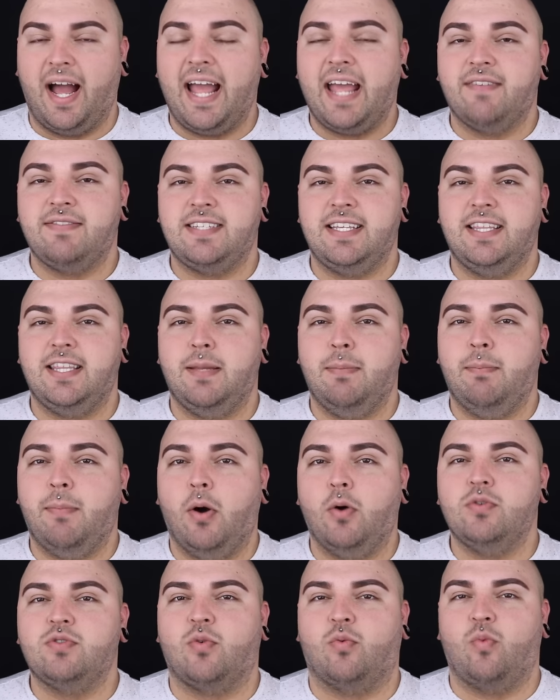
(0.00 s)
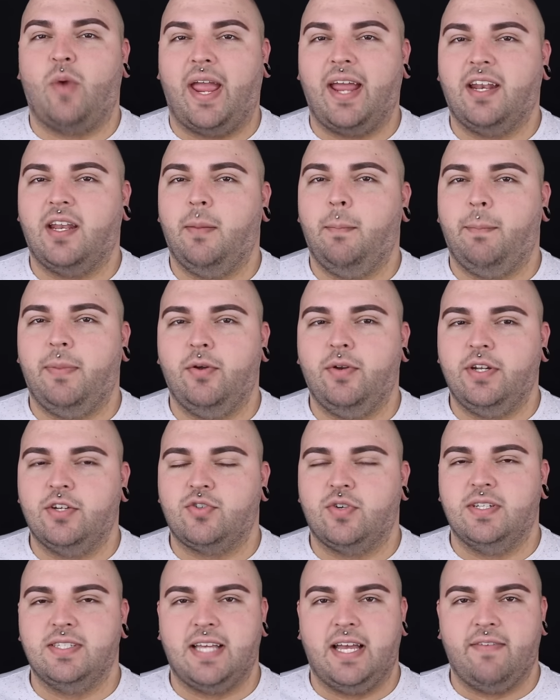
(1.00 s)
I have seen the most random beauty
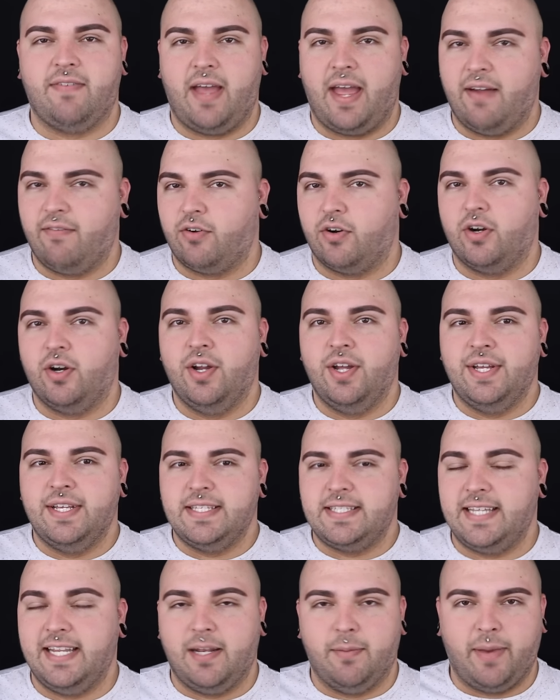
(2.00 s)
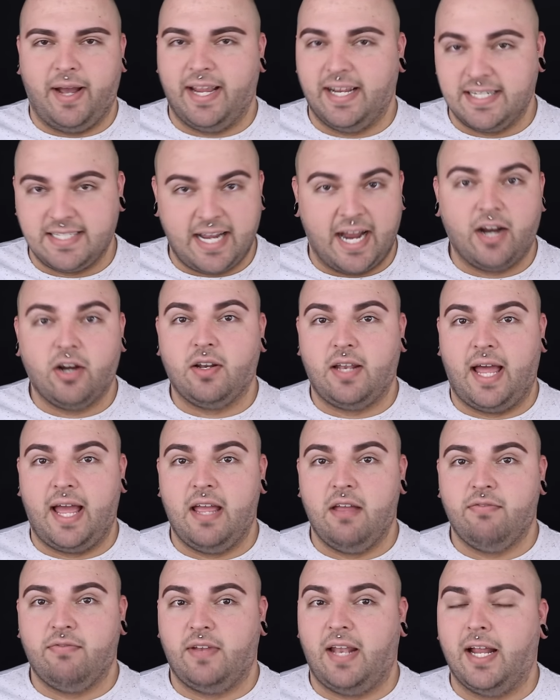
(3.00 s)
trends I've ever seen in my entire
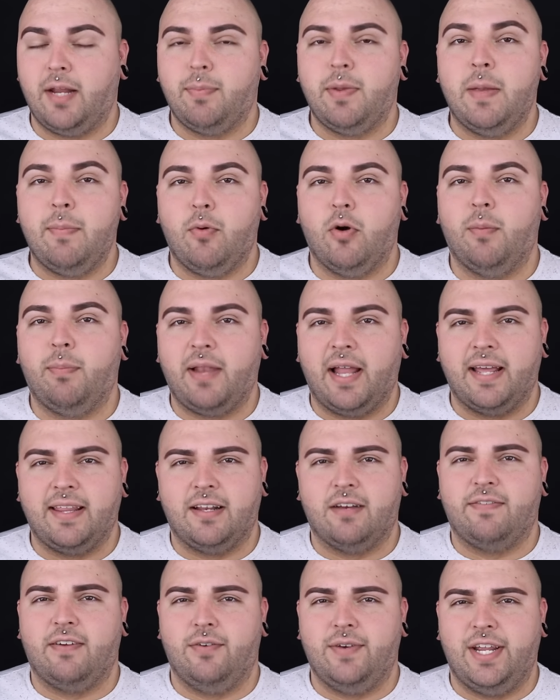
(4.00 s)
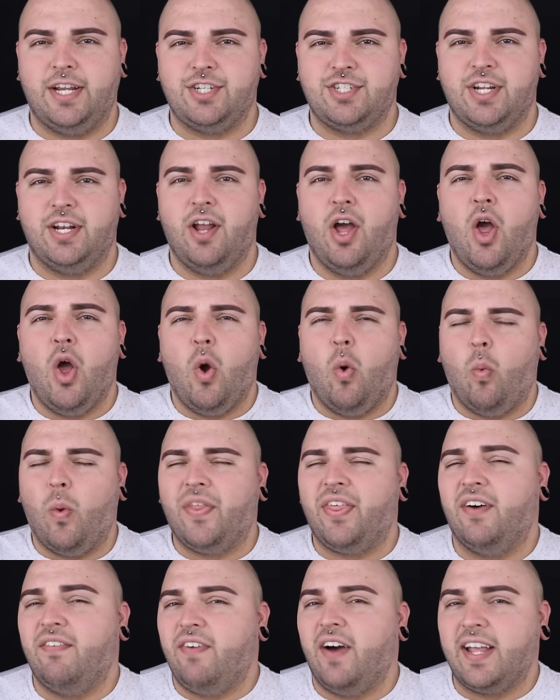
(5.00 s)
life, like people applying their foundation
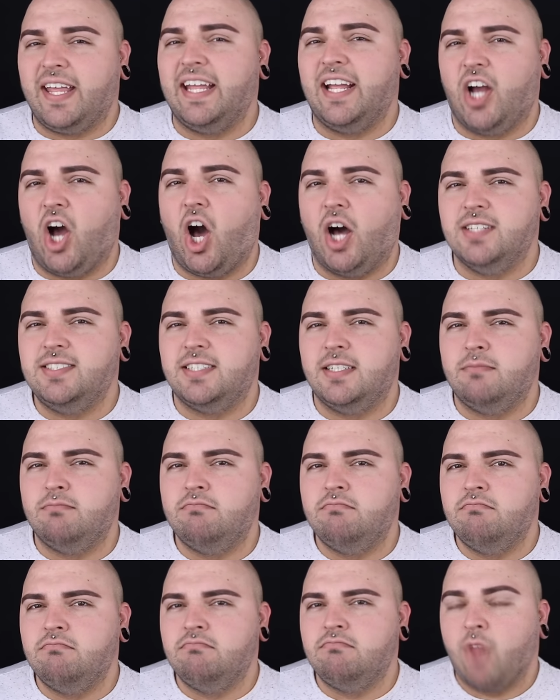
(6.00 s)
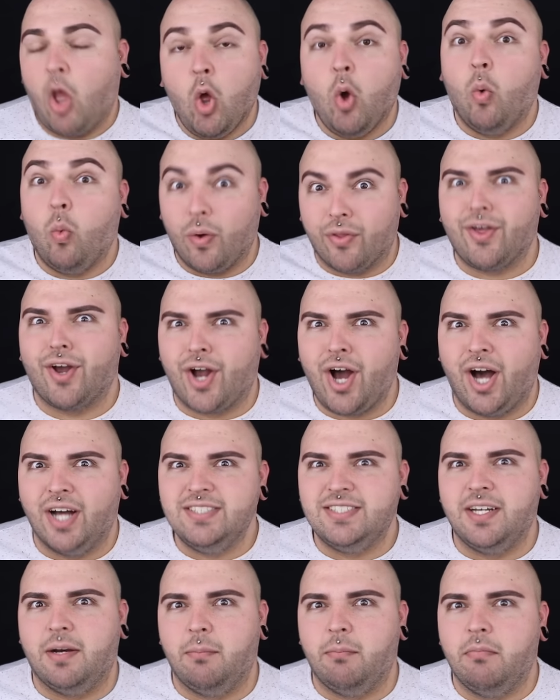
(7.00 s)
with a fucking condom. With a
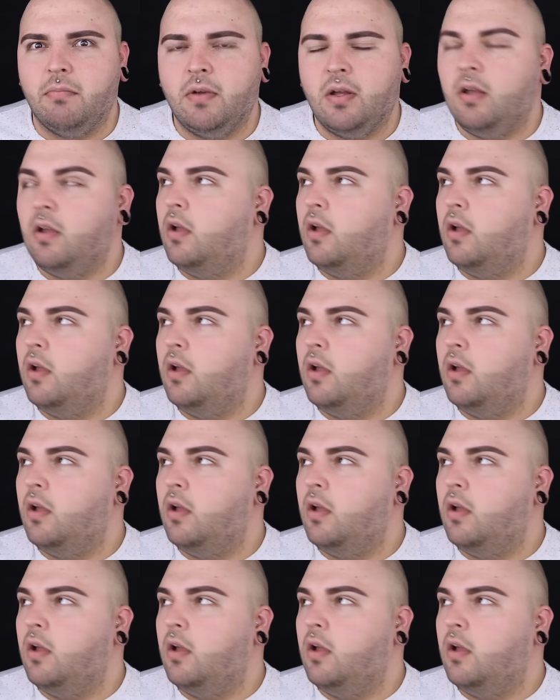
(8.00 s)
condom.